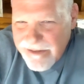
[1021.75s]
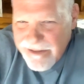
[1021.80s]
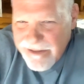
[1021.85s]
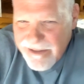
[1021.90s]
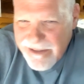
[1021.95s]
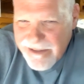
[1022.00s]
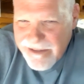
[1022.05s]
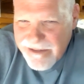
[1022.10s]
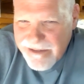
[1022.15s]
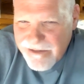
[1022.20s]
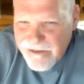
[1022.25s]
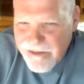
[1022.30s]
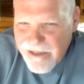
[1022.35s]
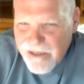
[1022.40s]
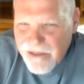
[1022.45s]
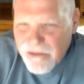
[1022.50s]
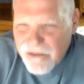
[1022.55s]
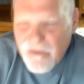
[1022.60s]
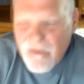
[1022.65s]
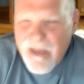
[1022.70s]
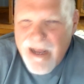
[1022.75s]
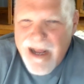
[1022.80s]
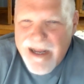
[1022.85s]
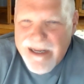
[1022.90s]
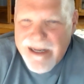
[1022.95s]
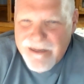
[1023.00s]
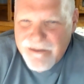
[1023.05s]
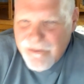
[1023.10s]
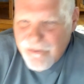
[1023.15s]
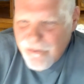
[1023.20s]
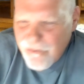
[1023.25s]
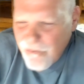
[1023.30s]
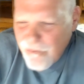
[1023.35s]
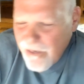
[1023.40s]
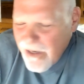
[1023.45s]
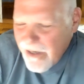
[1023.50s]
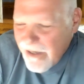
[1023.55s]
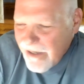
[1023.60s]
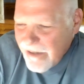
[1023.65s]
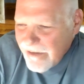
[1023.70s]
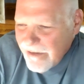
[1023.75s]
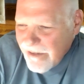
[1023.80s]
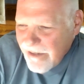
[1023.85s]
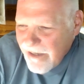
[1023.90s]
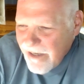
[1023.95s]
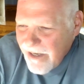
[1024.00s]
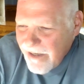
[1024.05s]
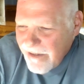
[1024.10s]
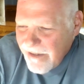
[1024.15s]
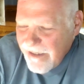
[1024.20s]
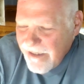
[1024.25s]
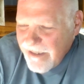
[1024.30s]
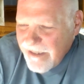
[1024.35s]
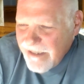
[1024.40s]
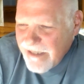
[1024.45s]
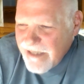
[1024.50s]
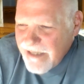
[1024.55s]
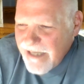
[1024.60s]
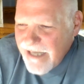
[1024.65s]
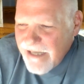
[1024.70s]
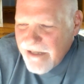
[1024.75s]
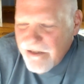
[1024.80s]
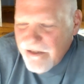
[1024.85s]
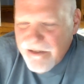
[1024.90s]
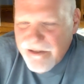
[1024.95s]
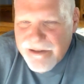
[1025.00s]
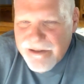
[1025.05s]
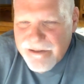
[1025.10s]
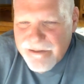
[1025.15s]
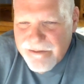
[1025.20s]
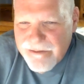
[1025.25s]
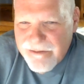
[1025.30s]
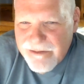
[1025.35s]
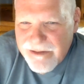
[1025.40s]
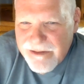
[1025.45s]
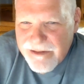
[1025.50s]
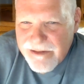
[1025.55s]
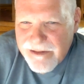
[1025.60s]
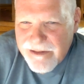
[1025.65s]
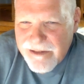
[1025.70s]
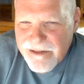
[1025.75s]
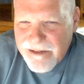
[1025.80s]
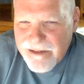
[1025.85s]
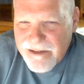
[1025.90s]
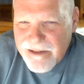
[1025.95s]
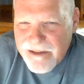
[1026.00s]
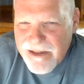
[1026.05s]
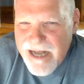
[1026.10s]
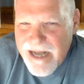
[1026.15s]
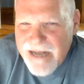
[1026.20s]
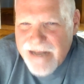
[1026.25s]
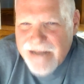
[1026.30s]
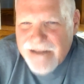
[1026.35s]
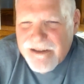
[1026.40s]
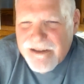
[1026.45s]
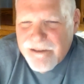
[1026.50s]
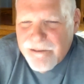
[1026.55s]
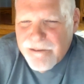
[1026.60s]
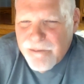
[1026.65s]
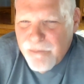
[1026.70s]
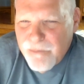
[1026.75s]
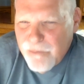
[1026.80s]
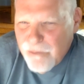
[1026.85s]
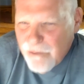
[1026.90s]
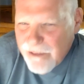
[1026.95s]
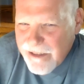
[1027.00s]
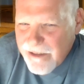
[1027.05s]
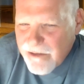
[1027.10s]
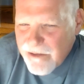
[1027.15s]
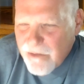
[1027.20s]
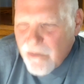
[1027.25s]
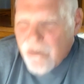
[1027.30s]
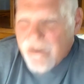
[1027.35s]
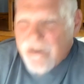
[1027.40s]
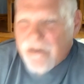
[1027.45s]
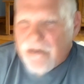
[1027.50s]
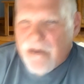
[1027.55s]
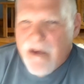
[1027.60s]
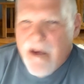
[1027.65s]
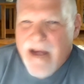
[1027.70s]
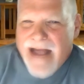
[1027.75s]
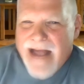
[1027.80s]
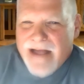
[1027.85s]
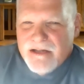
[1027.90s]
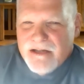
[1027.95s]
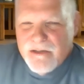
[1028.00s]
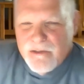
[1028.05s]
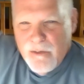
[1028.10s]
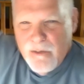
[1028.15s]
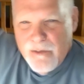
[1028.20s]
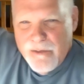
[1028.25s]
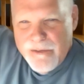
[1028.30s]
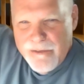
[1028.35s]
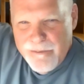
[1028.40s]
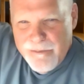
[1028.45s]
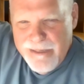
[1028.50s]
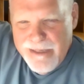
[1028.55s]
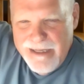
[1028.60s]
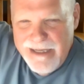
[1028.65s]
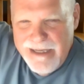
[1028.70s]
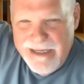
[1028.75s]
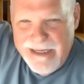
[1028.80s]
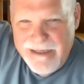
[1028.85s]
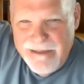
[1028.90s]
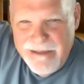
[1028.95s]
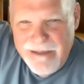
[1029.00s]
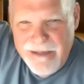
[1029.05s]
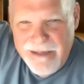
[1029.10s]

and tried to engage in constant political interaction with them, and